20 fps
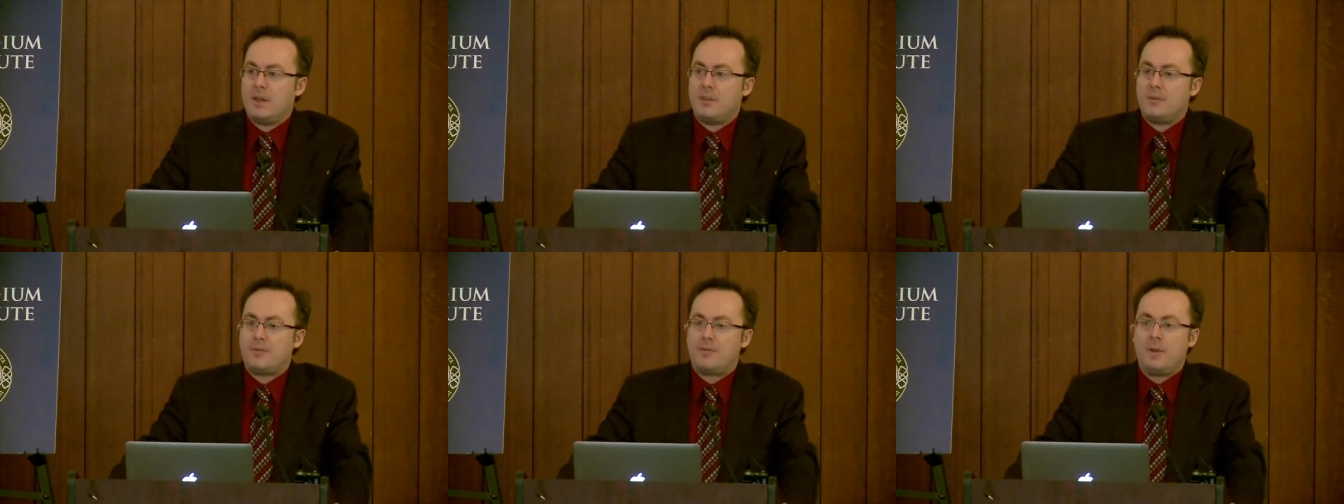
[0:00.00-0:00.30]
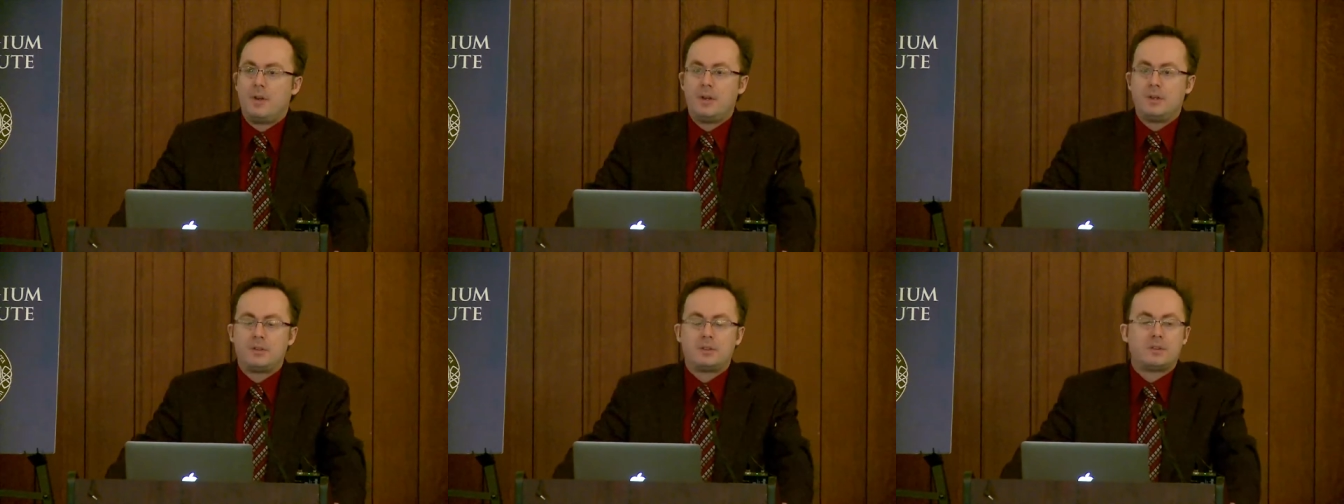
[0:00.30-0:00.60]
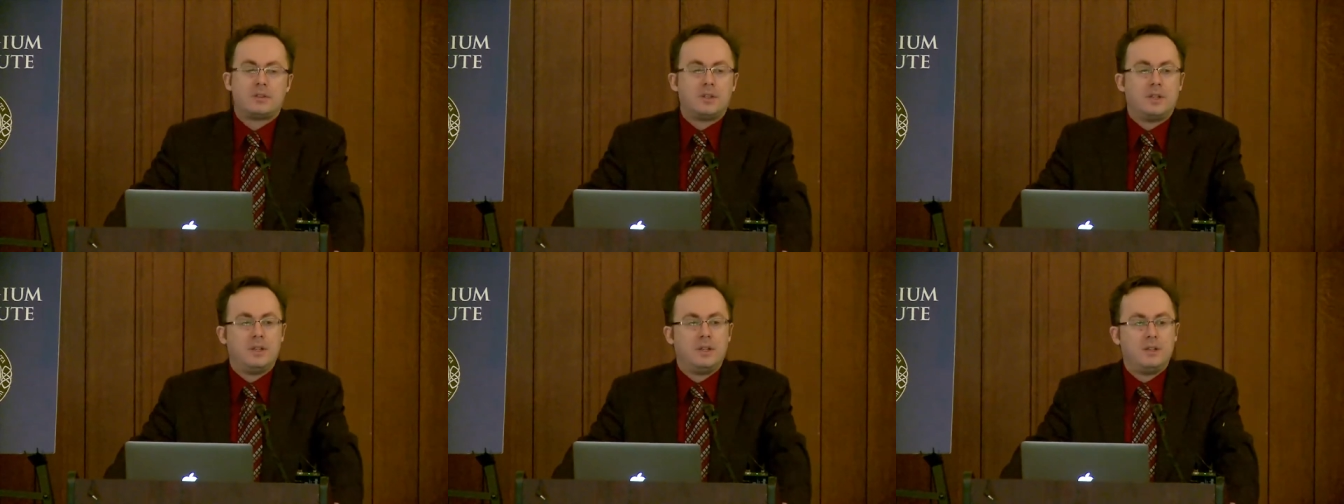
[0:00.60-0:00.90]
The
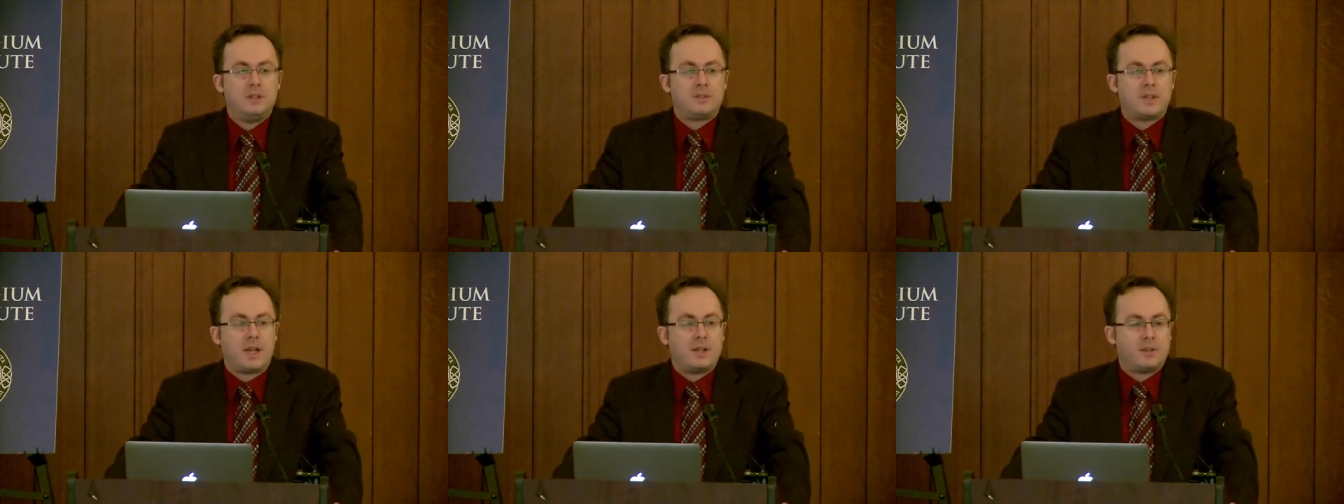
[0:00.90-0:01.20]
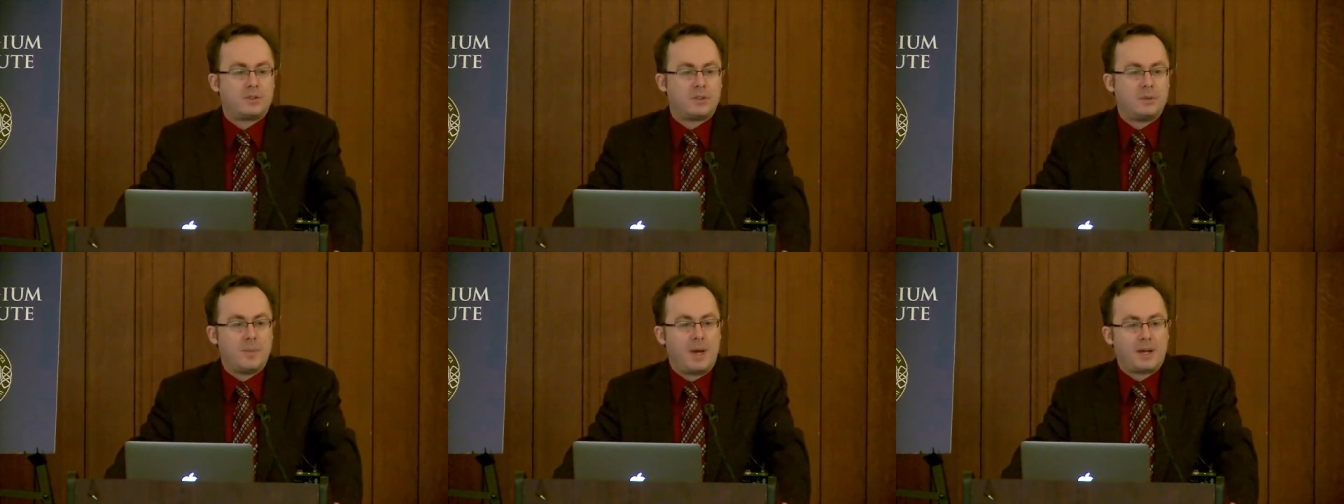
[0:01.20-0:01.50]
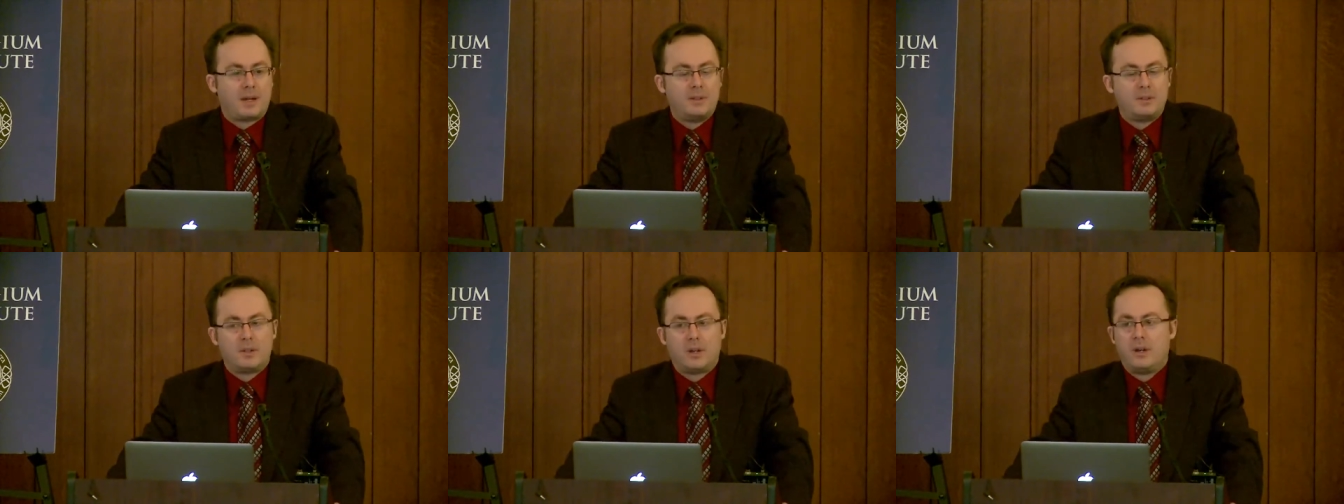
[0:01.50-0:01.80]
first is Alasdair
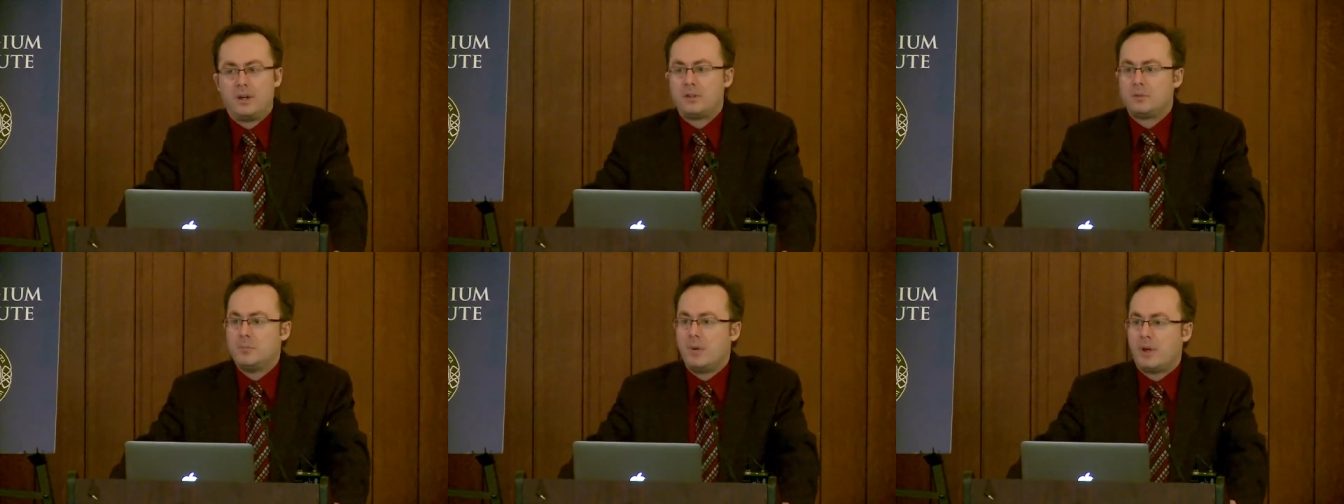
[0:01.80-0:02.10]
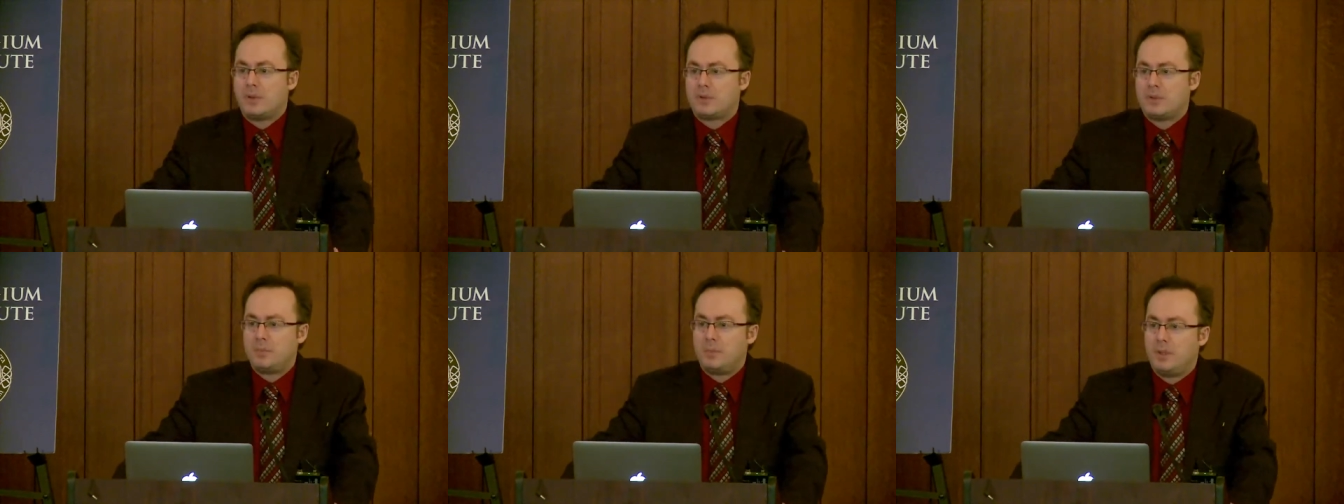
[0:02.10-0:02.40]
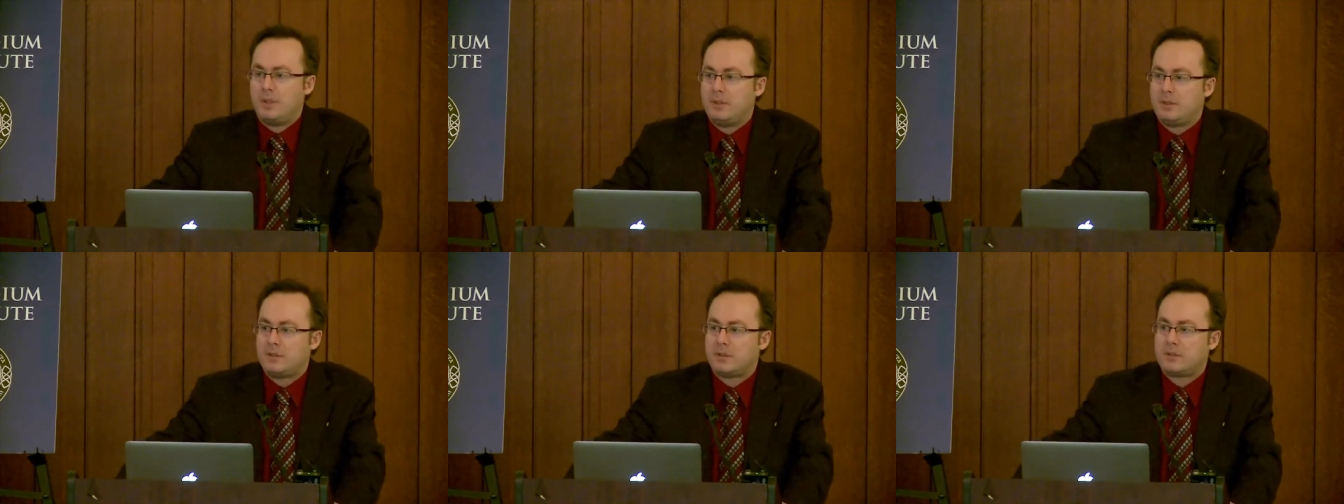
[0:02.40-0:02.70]
MacIntyre's
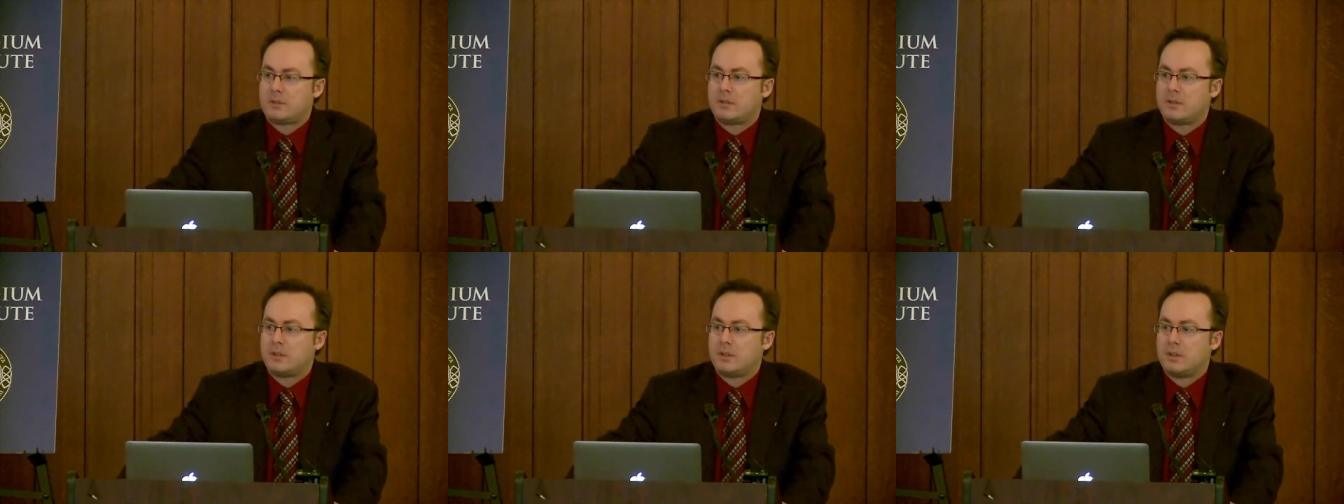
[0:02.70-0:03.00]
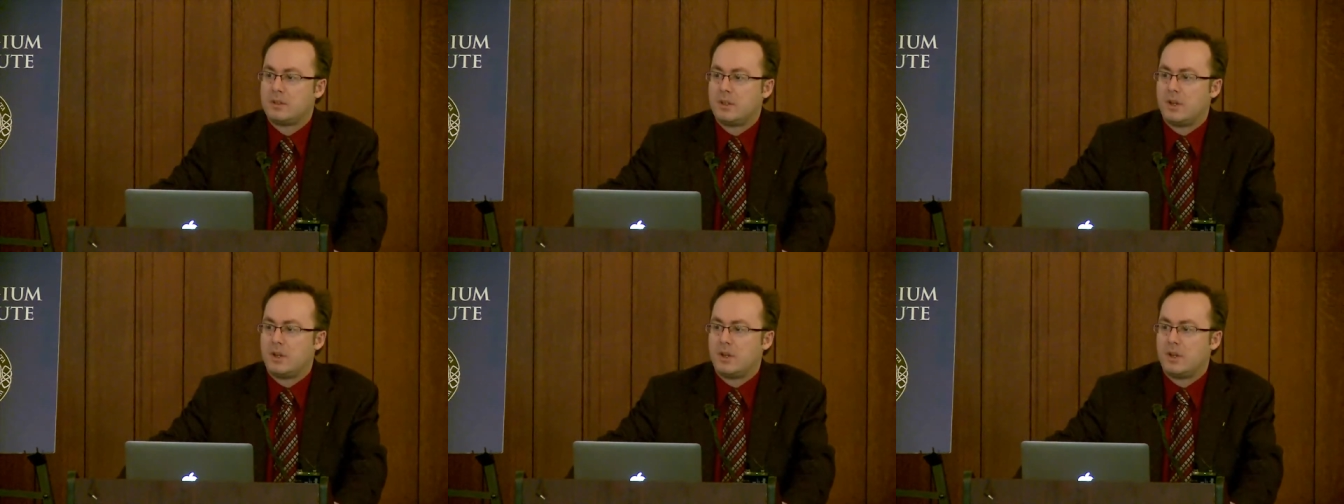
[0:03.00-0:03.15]
masterpiece,